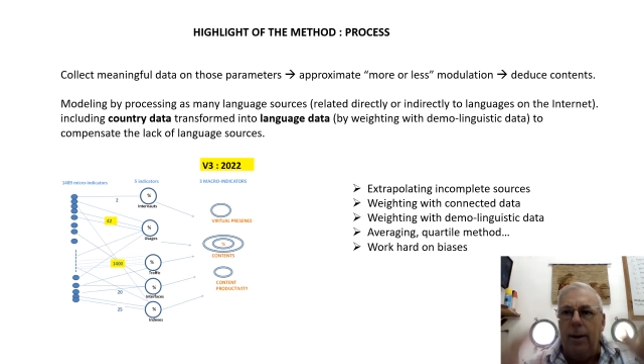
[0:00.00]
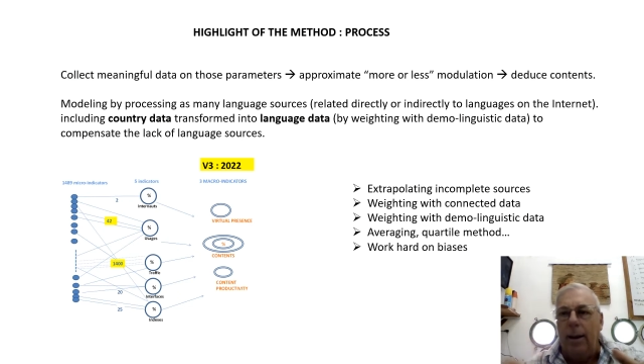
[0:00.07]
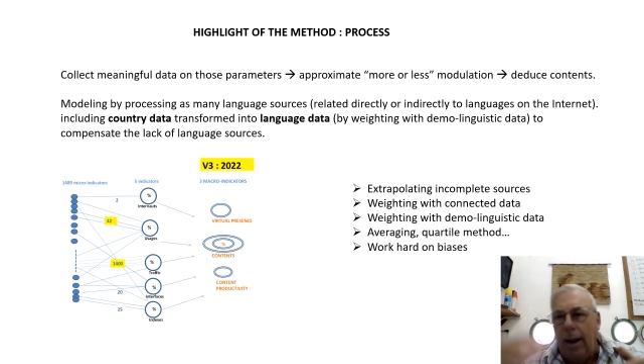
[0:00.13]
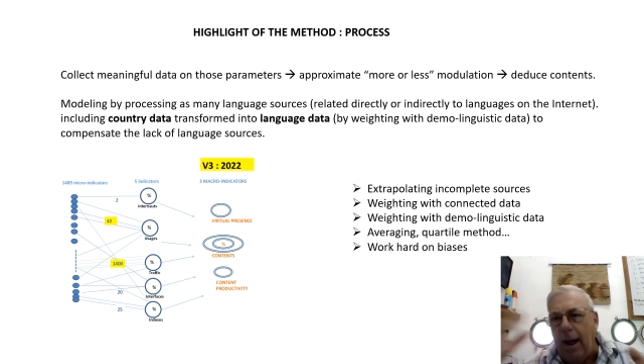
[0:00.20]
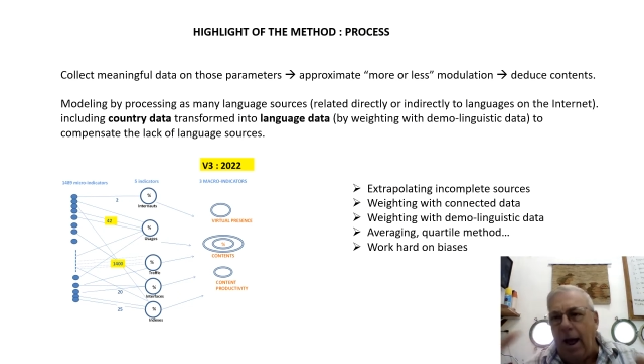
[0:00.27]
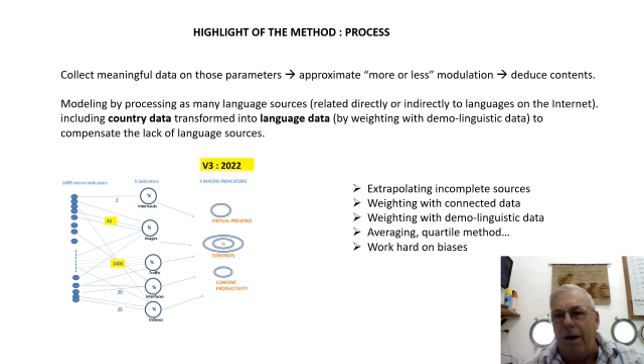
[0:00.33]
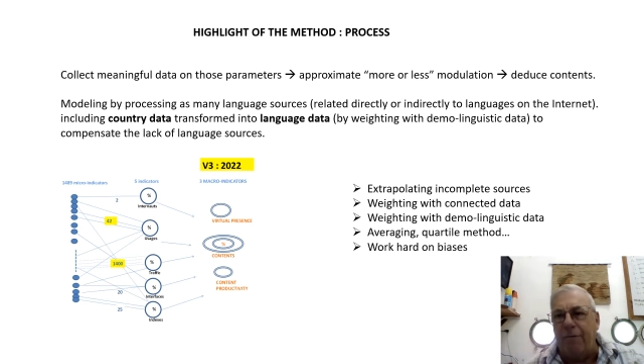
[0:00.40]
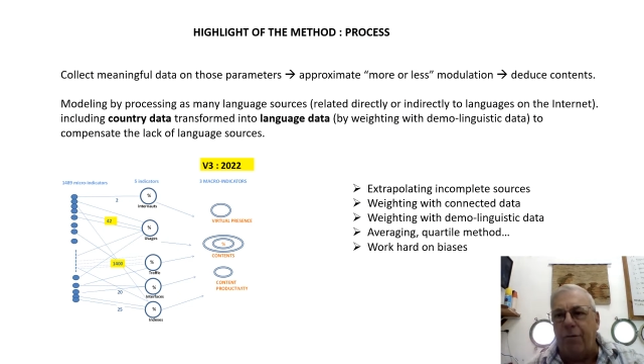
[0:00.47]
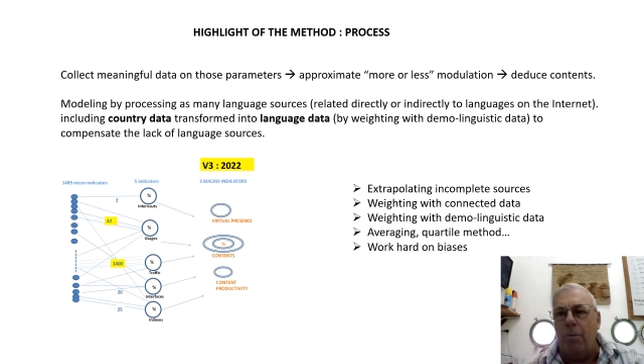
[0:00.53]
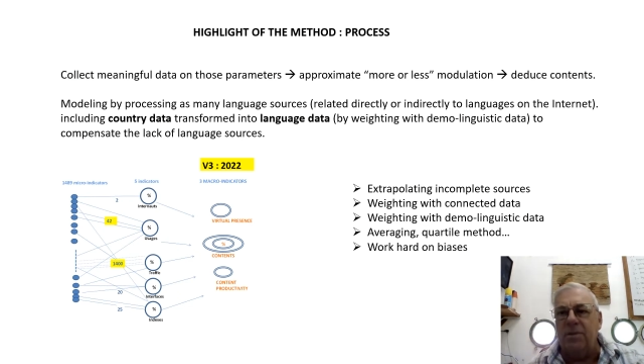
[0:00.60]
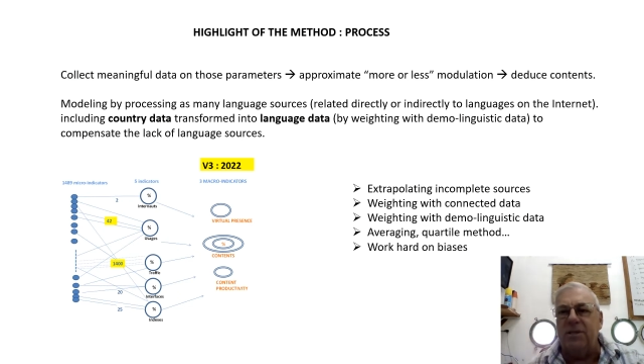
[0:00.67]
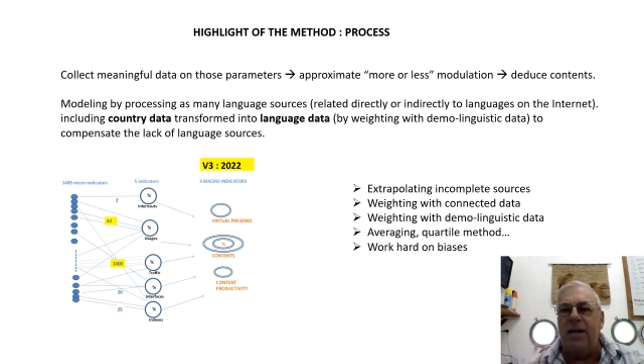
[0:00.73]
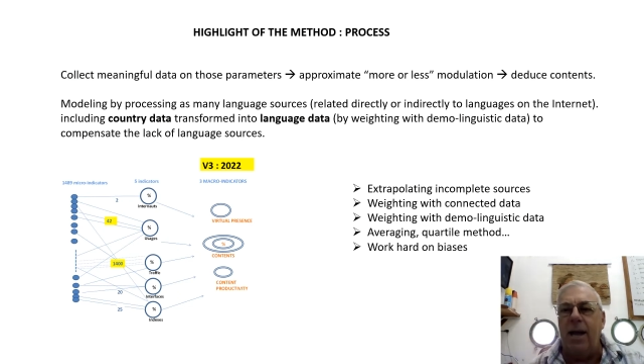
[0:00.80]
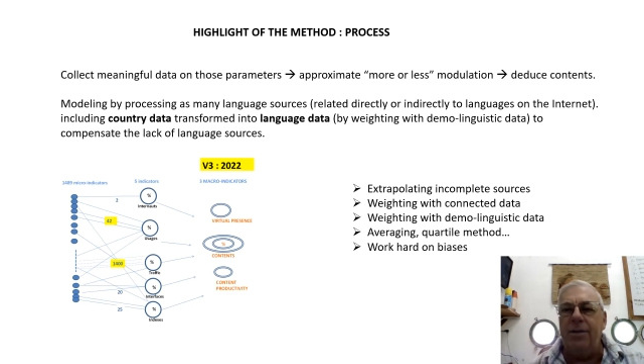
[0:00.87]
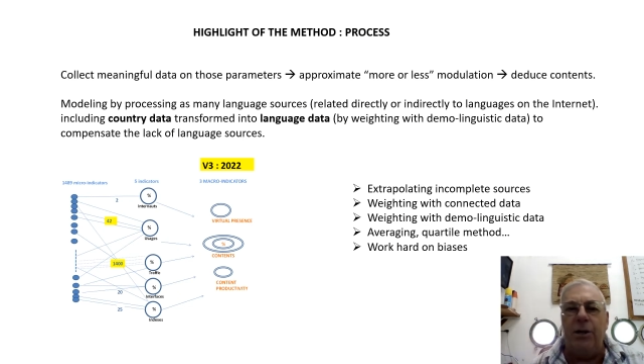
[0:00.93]
and from
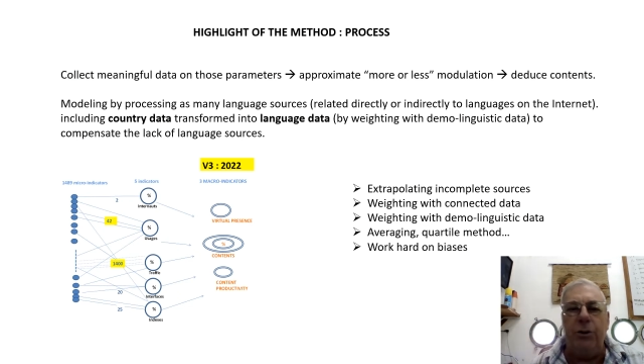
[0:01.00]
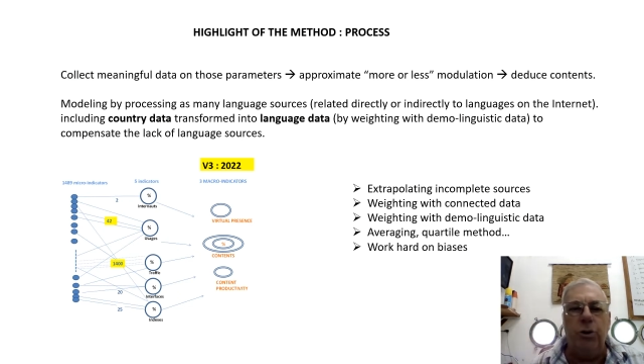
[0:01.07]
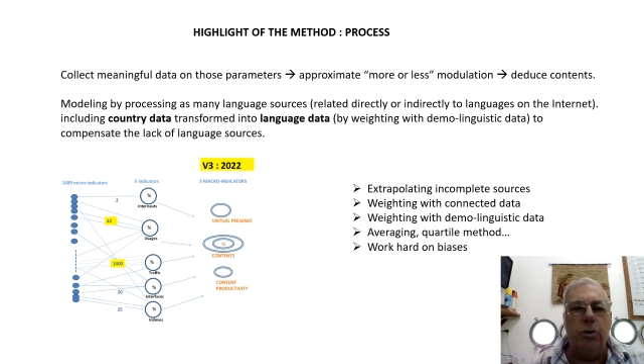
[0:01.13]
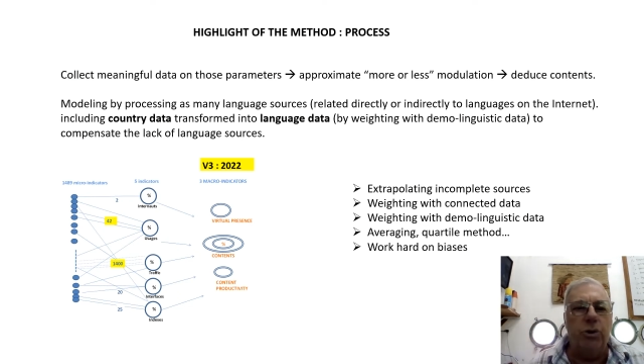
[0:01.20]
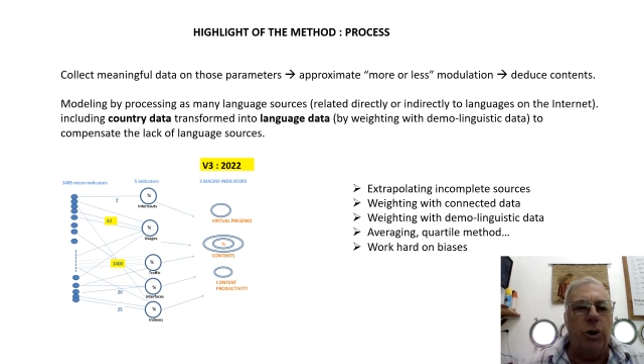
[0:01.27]
that deduce the